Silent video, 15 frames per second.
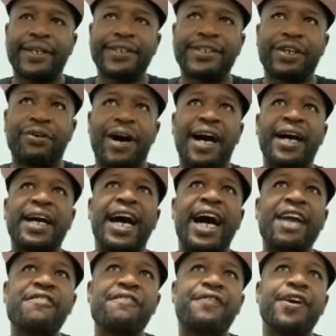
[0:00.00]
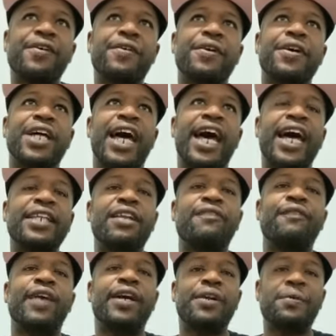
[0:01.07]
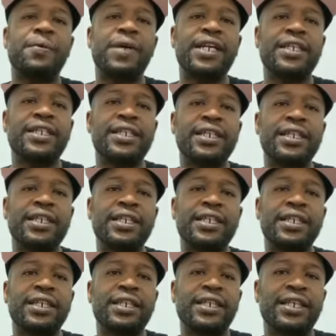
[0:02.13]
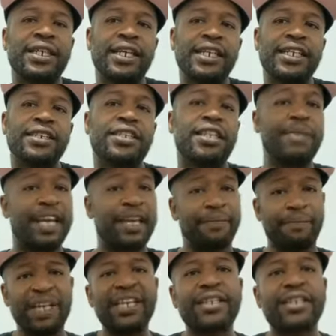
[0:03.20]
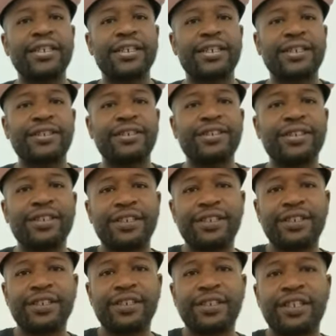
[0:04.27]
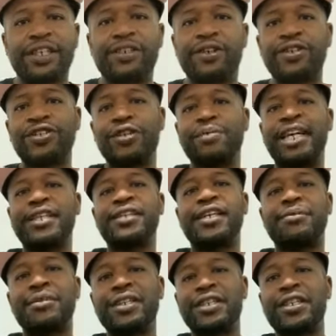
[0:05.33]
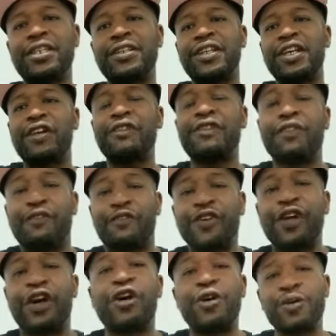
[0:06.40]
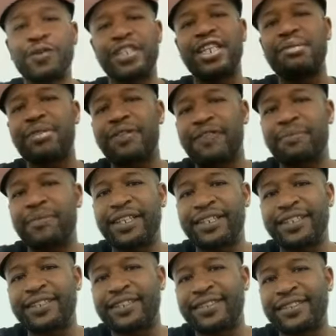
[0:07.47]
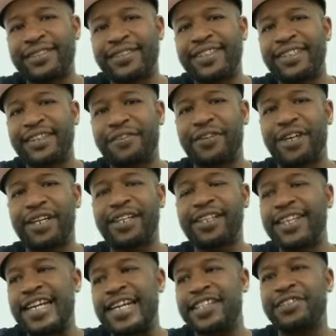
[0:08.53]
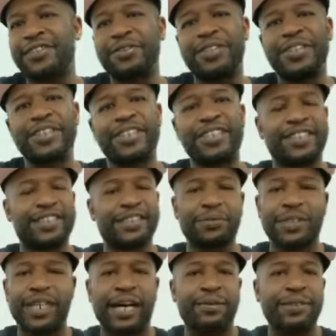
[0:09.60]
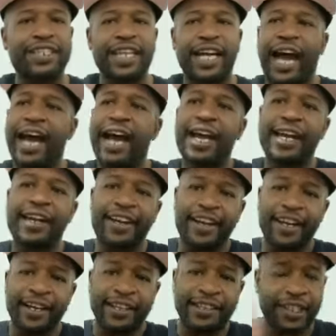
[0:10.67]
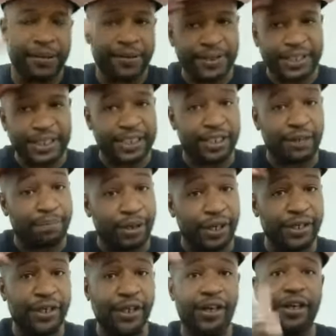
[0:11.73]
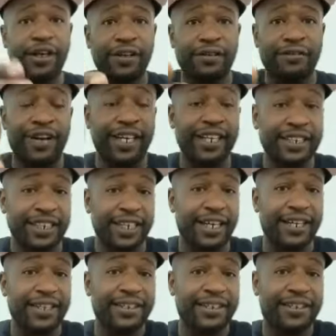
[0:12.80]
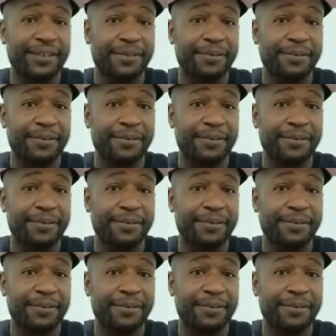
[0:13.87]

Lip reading: So I felt I had to find a way to make me look good and also make them look good for the whole team, if it makes sense, right? So this is when I was like, it's a point guard, Ronnie Johns.